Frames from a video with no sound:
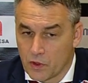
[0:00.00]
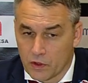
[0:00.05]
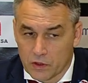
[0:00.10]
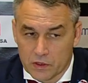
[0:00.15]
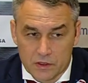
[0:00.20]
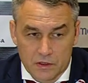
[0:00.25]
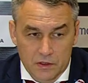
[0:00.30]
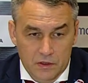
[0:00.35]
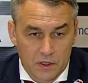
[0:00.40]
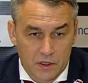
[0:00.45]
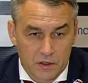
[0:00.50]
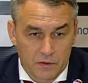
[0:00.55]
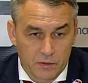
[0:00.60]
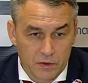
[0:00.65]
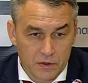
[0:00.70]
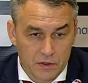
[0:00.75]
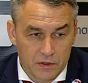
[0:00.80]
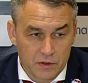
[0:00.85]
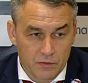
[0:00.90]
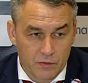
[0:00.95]
course that
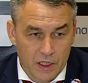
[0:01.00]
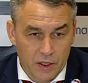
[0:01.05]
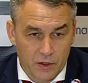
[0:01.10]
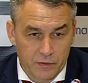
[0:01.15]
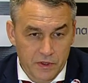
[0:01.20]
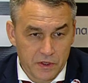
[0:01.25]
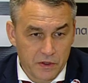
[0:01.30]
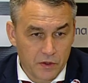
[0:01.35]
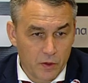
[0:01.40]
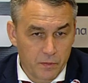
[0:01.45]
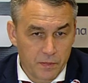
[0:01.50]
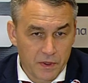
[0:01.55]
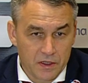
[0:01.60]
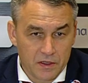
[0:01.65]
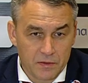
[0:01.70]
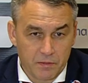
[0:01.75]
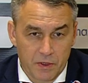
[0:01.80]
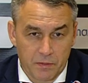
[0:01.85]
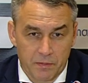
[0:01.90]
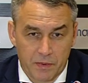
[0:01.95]
was one of the
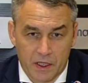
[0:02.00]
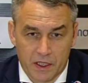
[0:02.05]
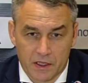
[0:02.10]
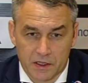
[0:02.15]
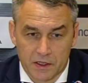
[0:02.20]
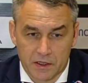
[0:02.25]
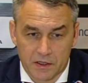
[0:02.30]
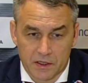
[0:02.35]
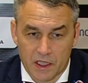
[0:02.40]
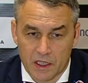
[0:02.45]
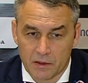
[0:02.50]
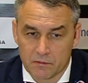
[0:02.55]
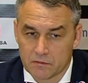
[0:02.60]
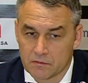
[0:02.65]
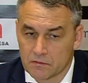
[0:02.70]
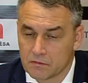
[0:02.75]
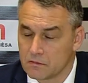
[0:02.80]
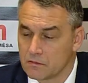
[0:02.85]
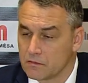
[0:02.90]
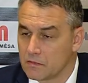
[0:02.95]
topics preparing this
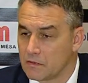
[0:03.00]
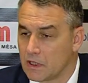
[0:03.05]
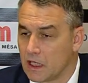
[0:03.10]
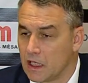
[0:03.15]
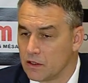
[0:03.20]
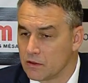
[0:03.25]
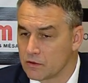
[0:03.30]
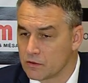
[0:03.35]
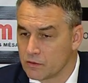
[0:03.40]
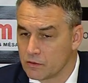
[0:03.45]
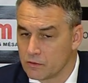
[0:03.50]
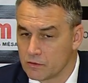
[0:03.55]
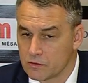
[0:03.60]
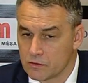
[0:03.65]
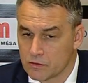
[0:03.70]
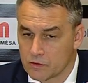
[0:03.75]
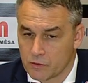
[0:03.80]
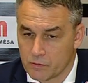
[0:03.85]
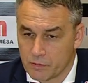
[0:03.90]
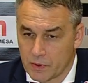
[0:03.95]
game, how
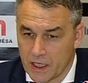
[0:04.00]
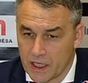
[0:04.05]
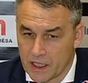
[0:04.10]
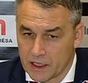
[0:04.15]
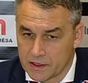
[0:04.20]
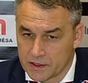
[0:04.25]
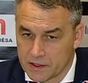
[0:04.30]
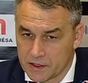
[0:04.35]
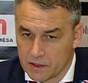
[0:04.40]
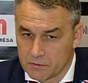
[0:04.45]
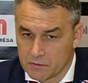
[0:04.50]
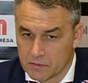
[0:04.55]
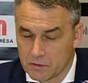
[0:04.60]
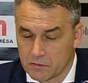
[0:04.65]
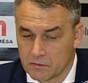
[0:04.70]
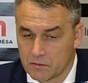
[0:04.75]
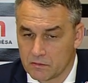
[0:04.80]
to play against him.